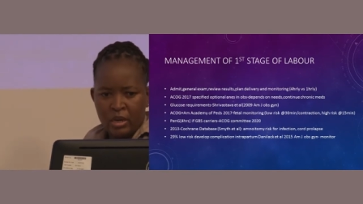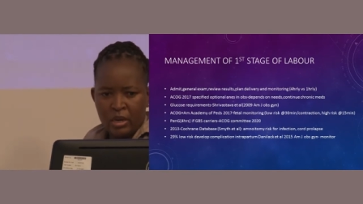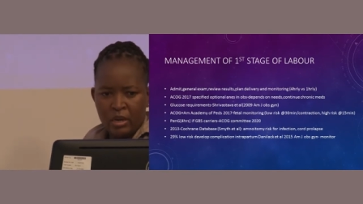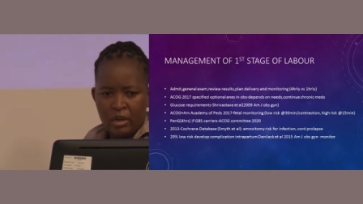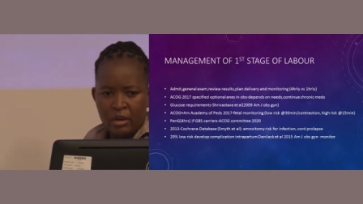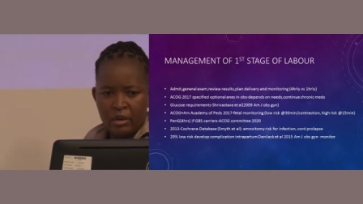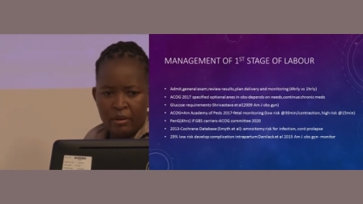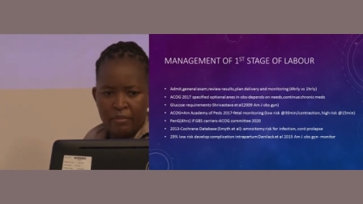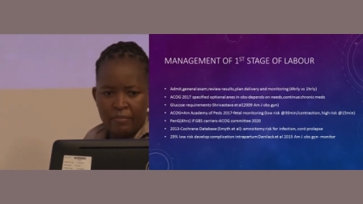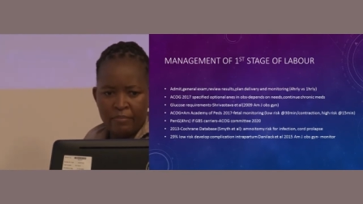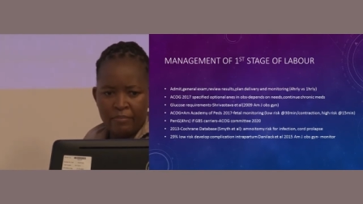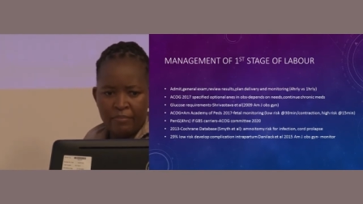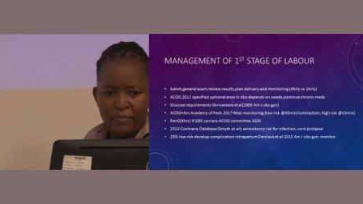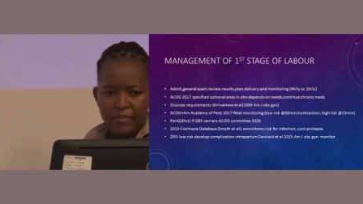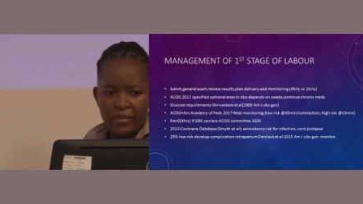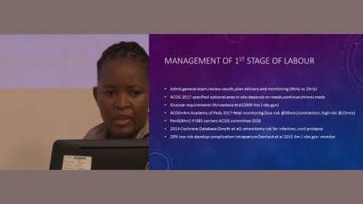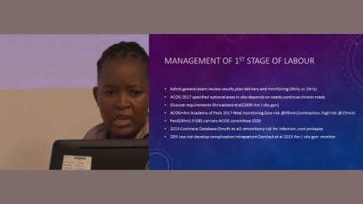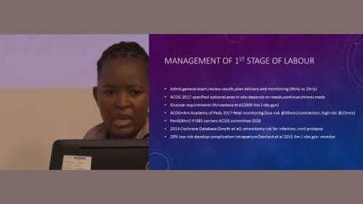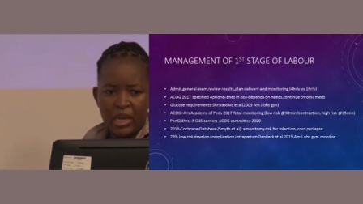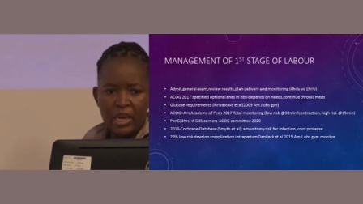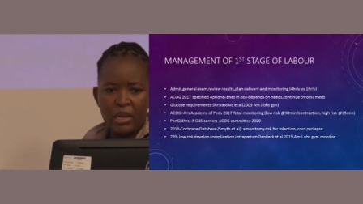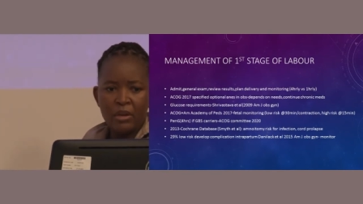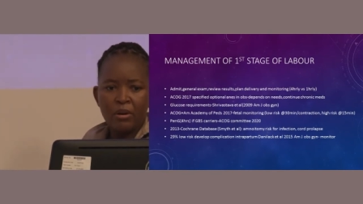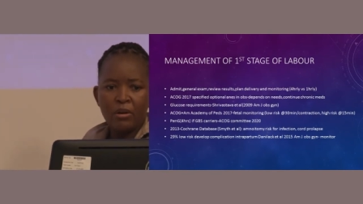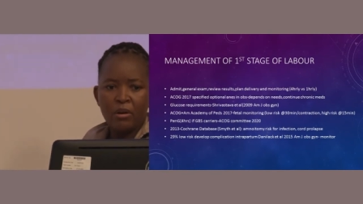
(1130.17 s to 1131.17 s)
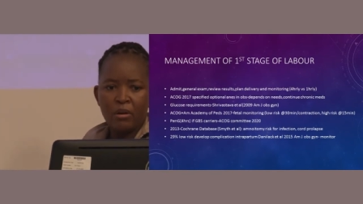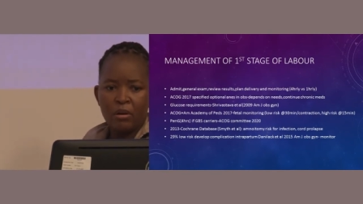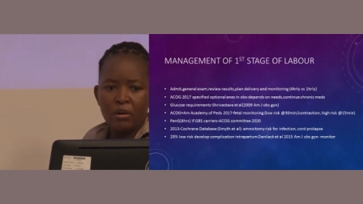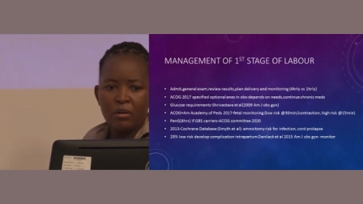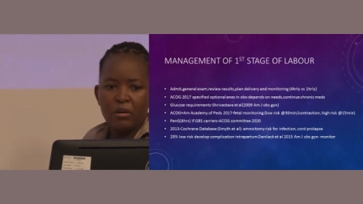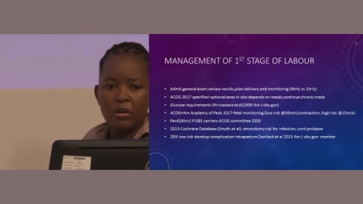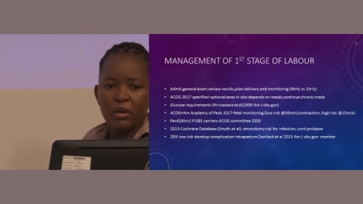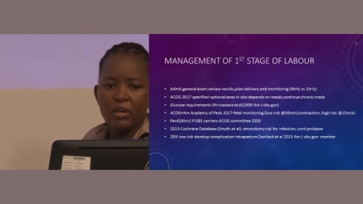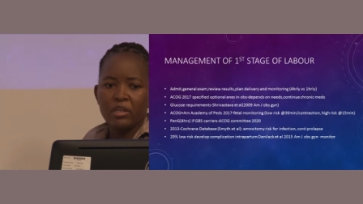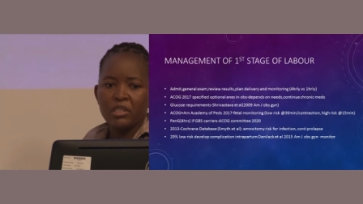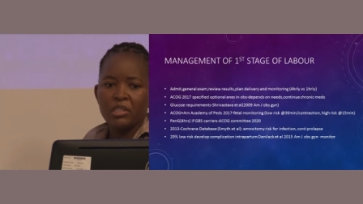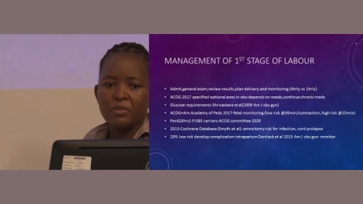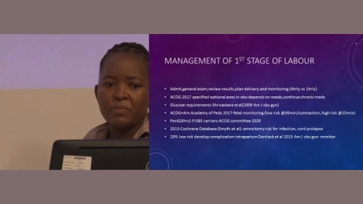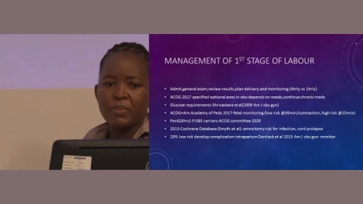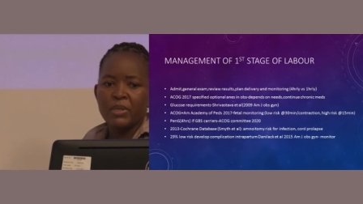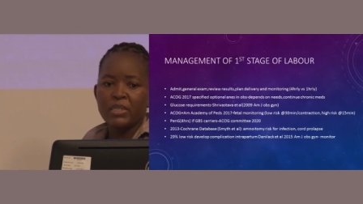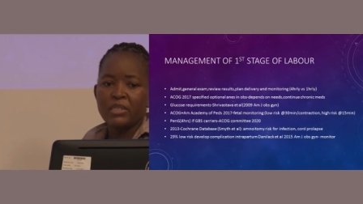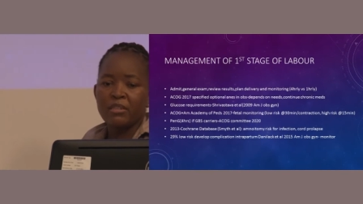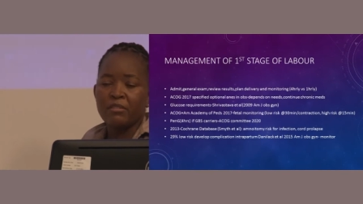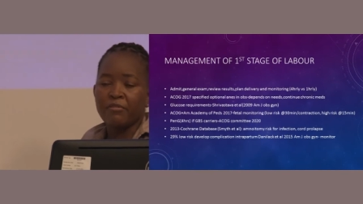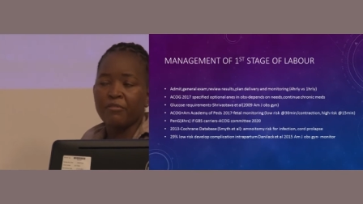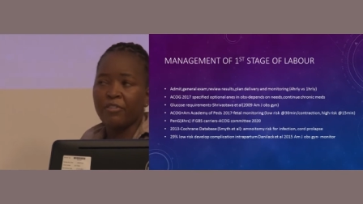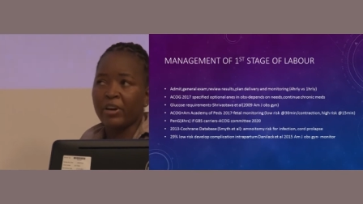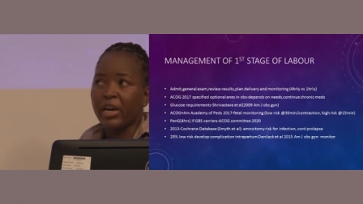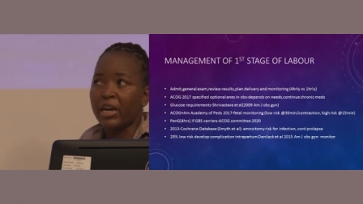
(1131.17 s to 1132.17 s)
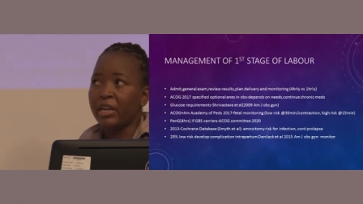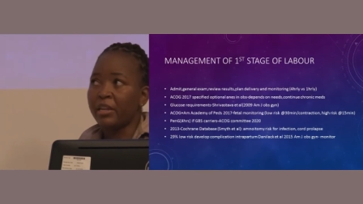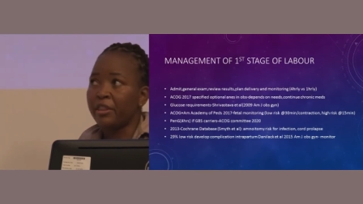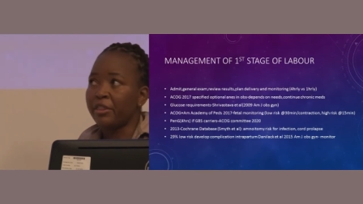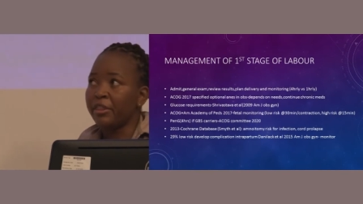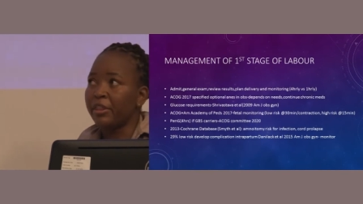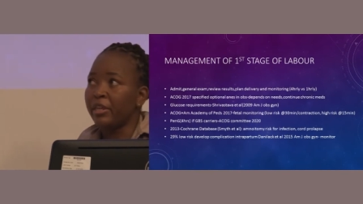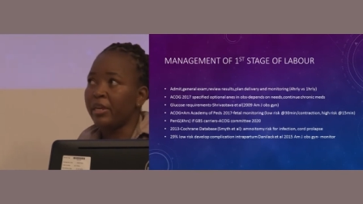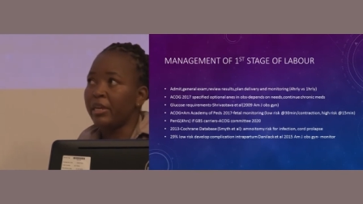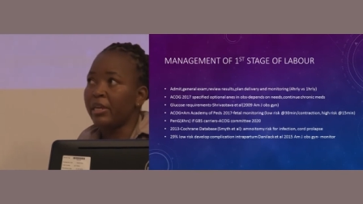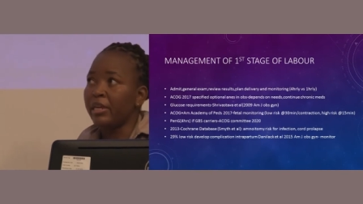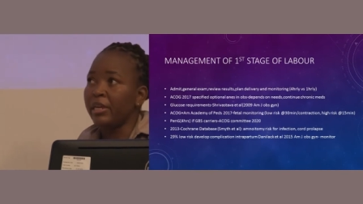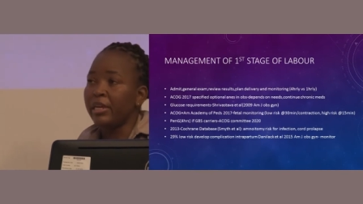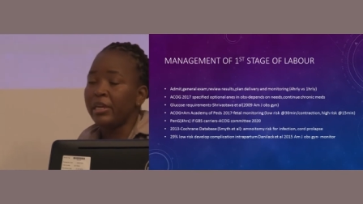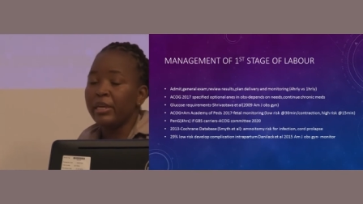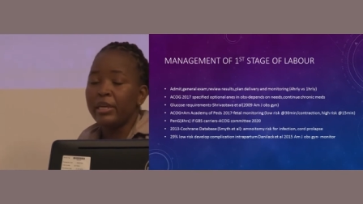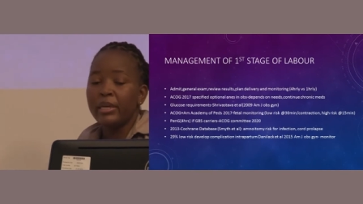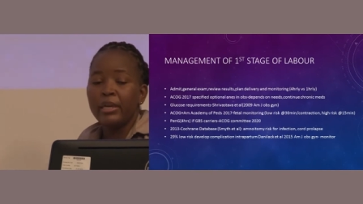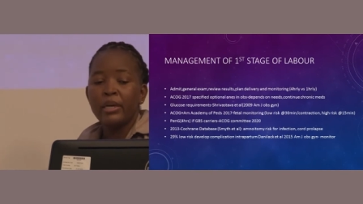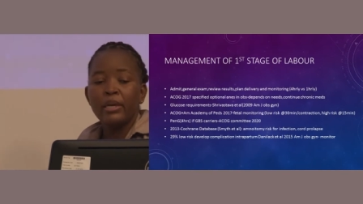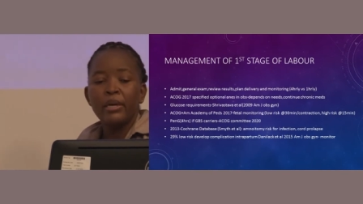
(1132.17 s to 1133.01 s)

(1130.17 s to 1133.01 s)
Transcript: um, ACOG specified the